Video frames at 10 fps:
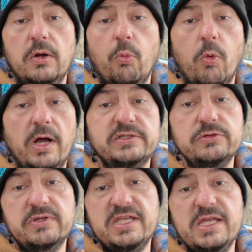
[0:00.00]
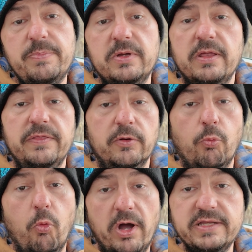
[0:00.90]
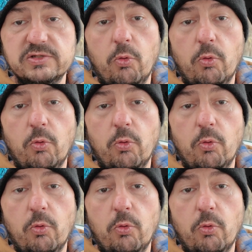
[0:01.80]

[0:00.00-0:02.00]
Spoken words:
want to keep their white